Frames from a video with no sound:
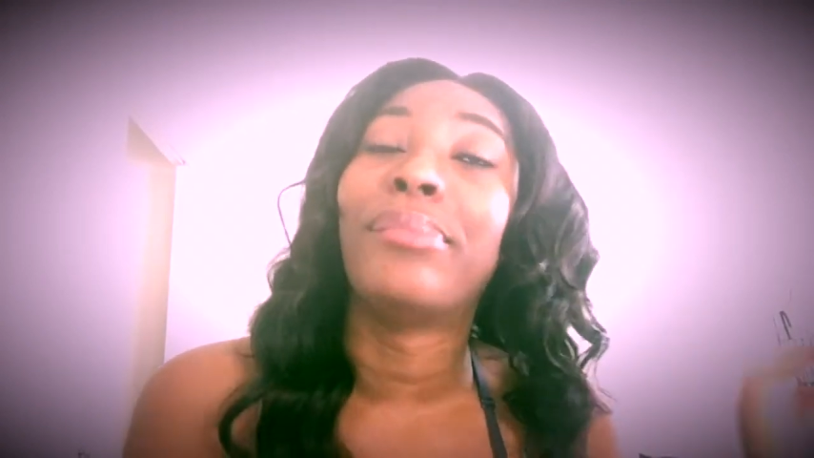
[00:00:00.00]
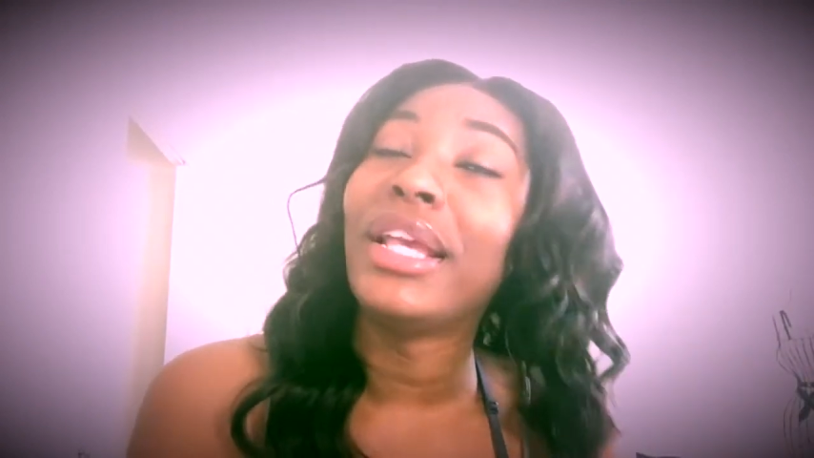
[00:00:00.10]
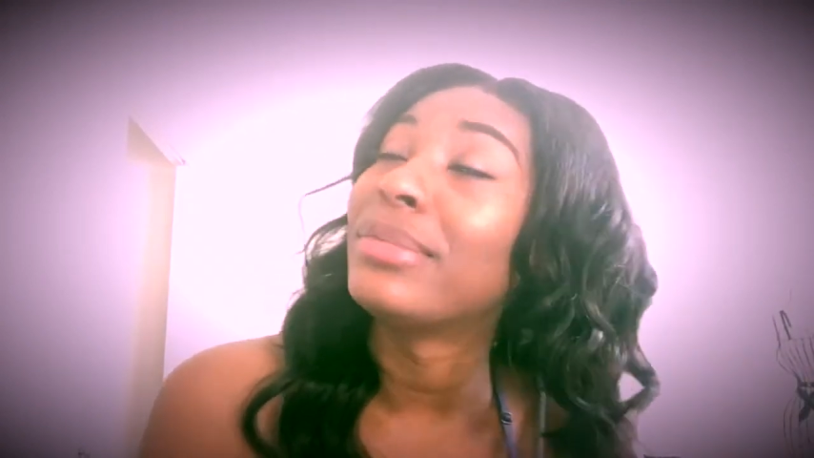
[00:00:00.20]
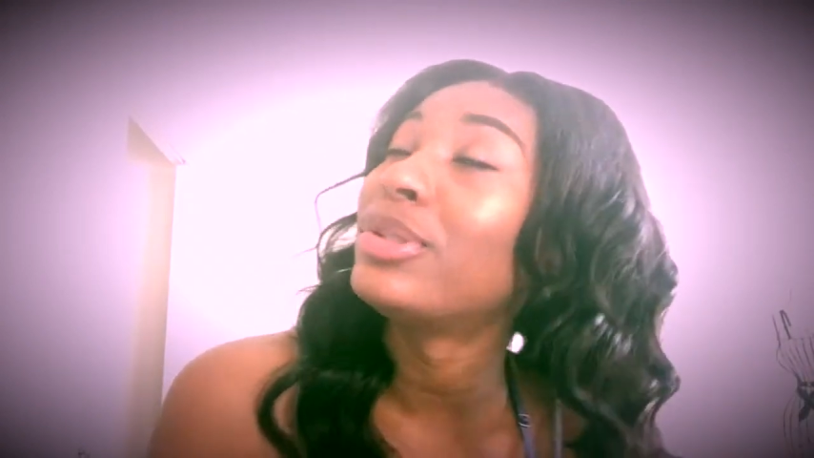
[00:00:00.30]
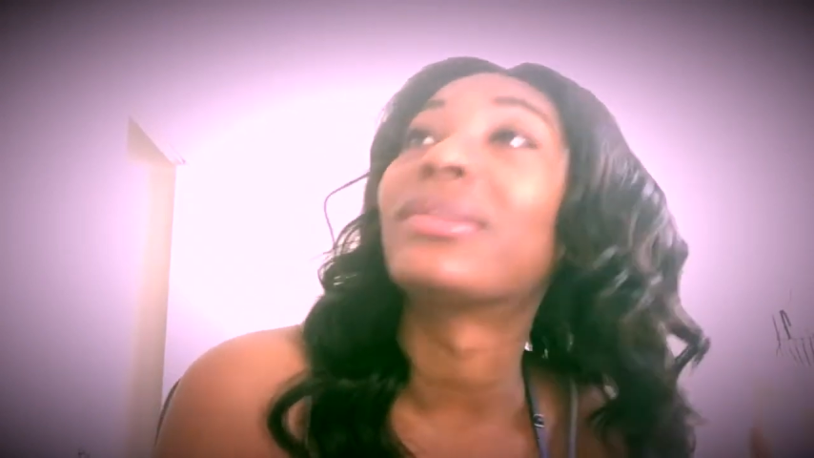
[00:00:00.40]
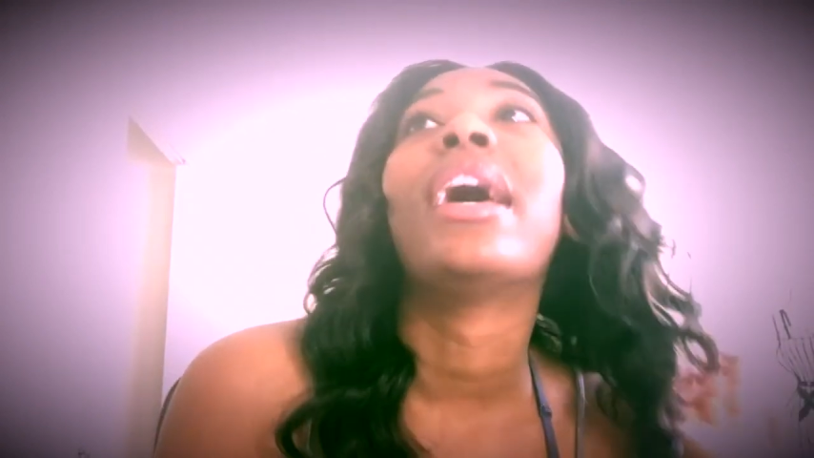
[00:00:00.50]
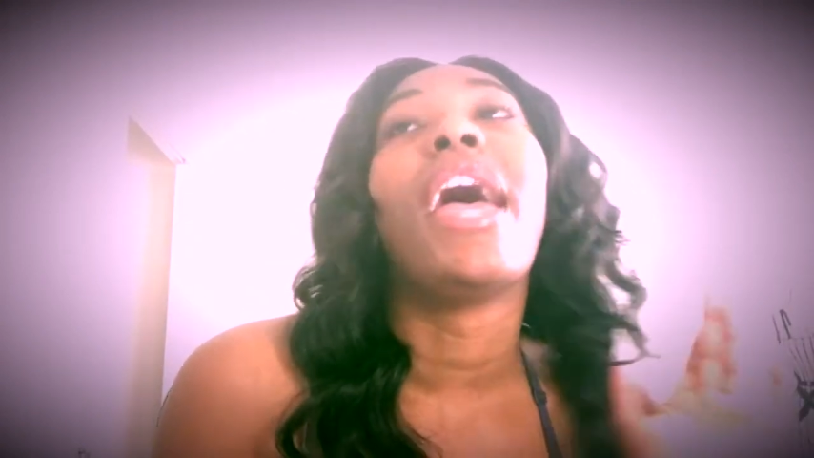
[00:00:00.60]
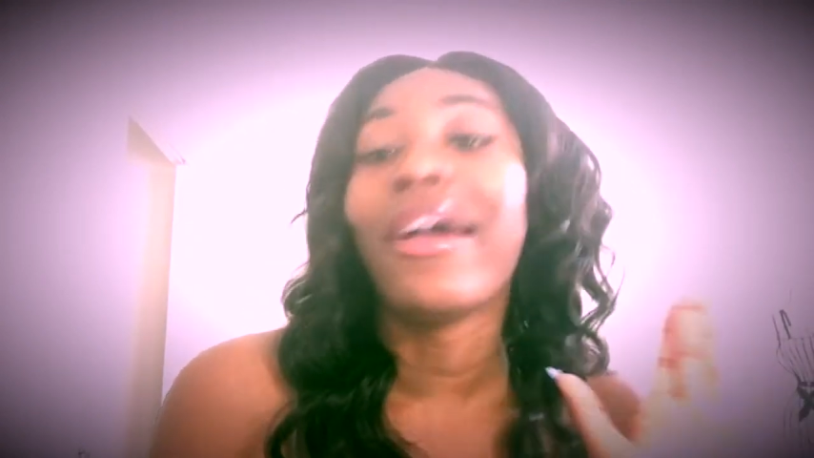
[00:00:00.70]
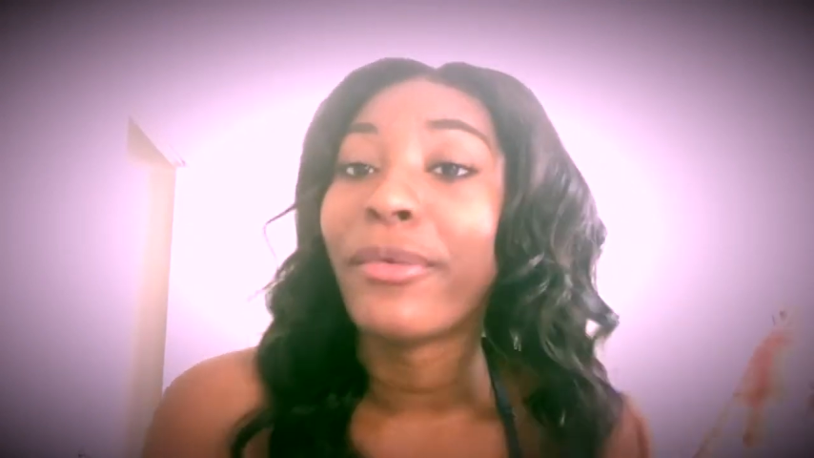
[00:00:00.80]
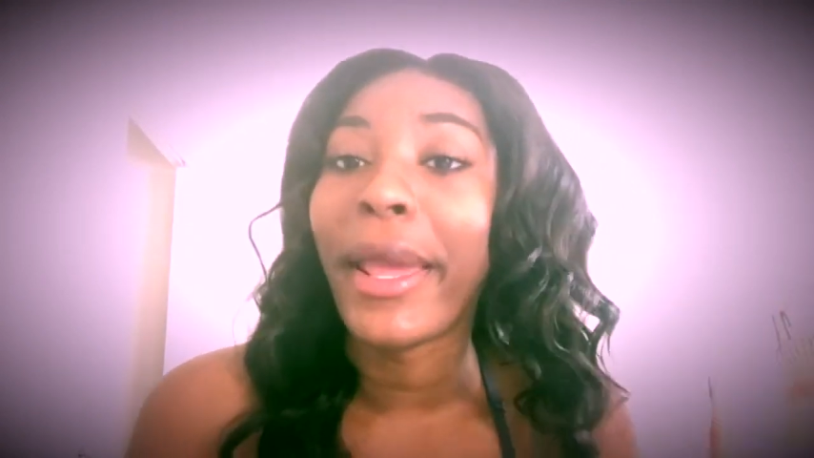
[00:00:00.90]

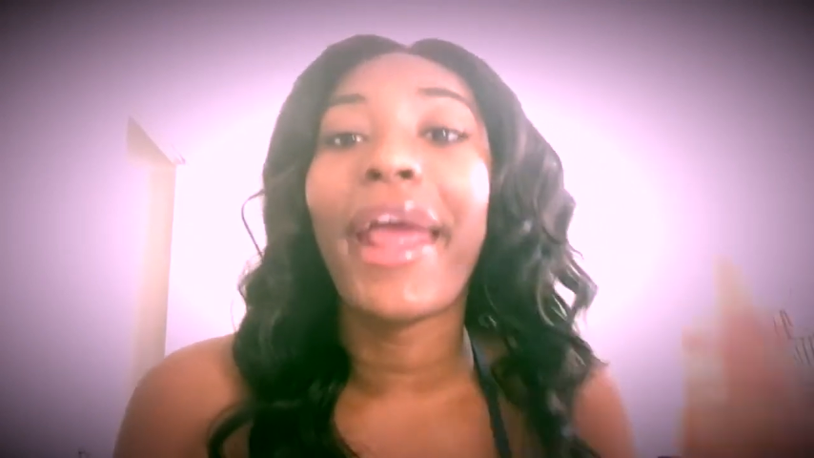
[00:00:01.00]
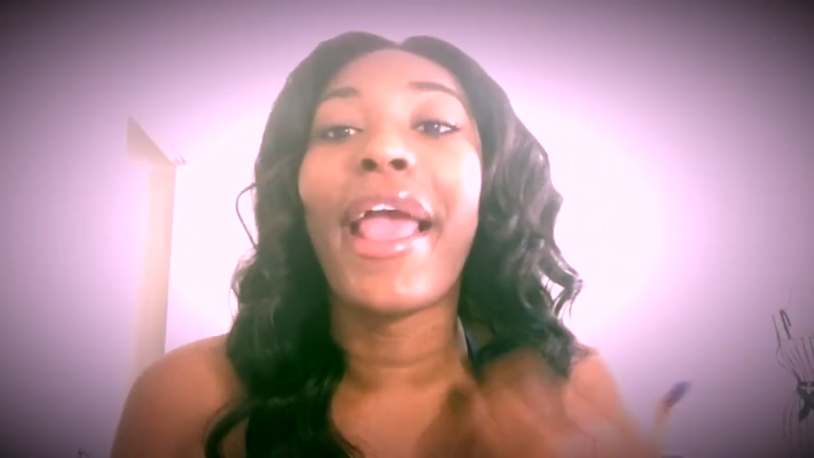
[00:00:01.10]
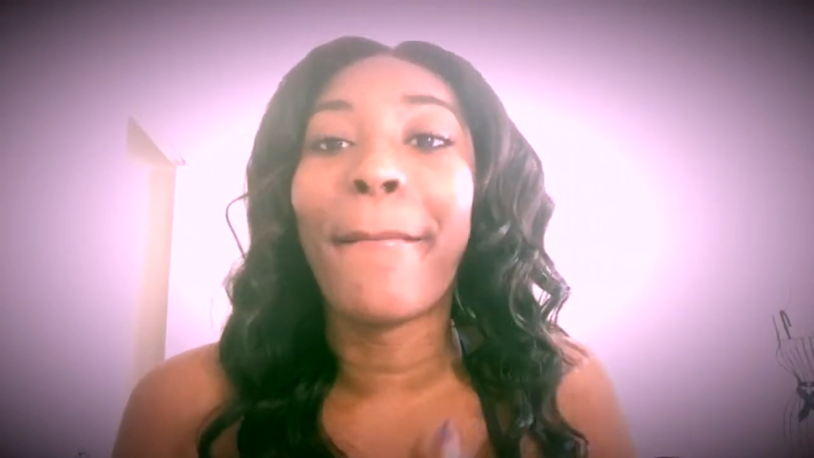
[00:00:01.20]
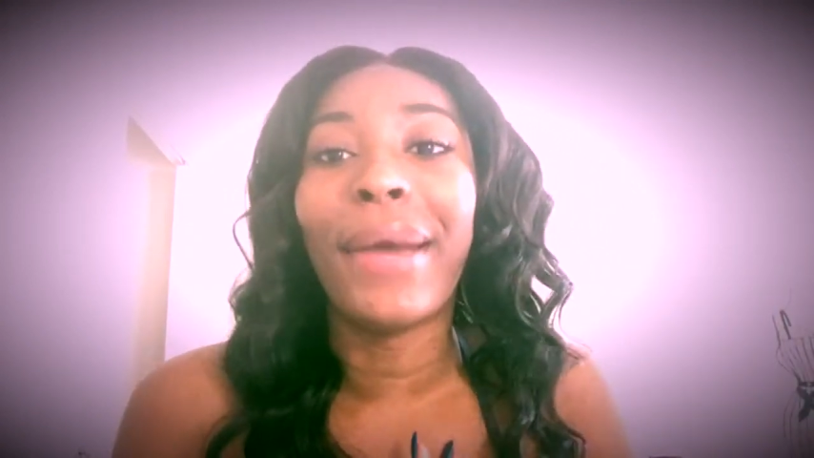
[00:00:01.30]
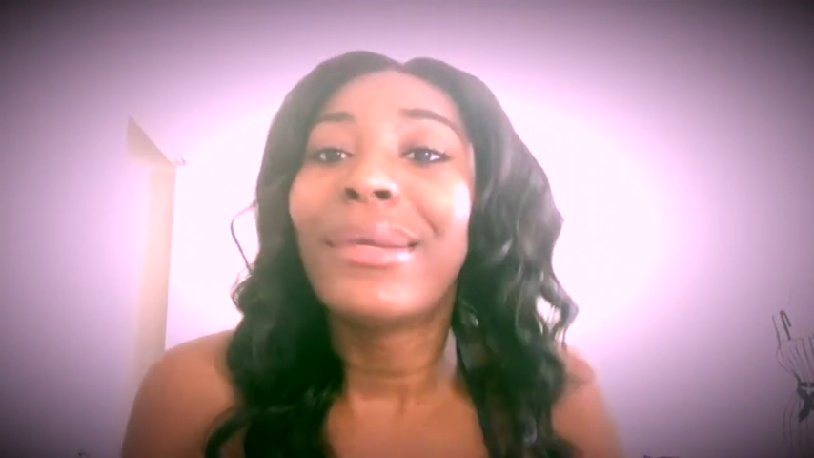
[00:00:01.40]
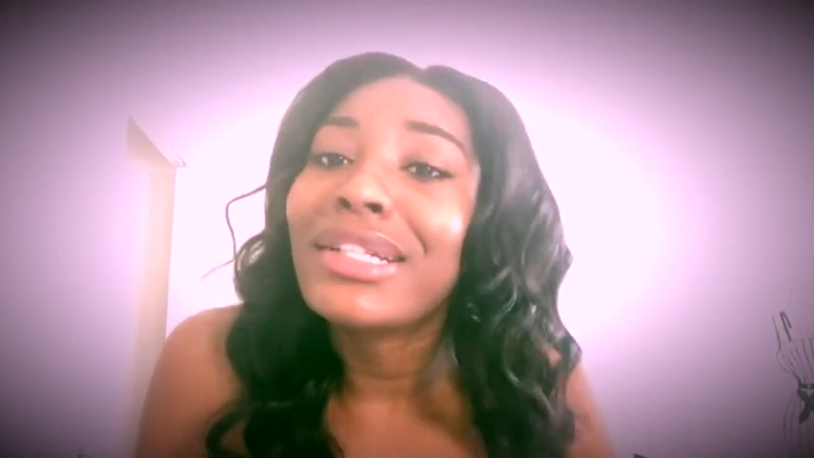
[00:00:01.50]
everywhere, and my mother